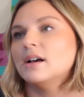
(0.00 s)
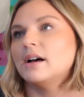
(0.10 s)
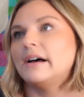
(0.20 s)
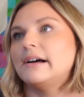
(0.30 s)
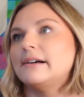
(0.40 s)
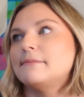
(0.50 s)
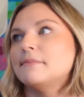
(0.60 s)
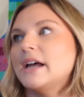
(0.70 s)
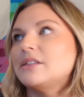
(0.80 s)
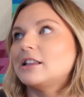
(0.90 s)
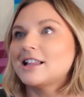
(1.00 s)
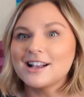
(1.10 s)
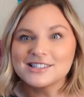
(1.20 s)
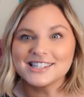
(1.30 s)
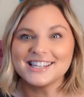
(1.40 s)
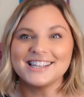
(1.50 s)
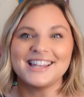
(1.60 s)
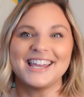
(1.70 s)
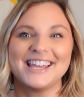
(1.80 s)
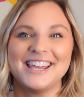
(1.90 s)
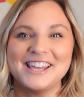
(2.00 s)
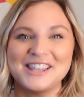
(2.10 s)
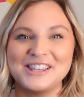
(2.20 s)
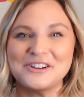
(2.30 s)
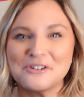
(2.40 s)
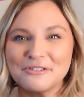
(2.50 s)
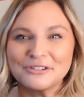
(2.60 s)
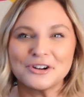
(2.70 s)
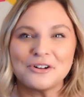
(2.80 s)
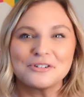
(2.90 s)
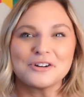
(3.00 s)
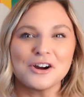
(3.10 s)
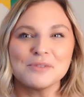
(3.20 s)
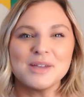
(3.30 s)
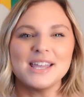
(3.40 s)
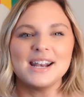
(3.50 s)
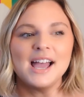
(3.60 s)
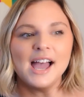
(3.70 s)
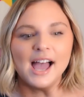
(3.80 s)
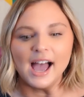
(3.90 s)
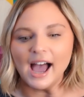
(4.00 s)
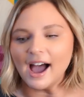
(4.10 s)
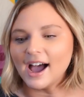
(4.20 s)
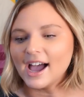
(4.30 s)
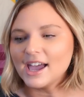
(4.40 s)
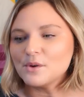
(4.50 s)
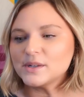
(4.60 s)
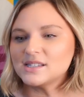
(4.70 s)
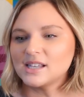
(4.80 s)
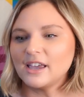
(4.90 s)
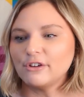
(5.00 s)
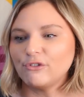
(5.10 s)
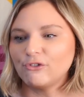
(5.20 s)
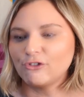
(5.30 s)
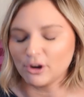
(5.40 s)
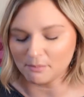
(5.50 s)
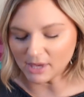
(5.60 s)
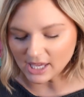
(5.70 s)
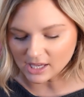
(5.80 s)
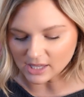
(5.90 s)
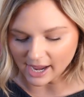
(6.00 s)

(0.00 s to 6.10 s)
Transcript: And then lastly, like the overall garment, I would say for me,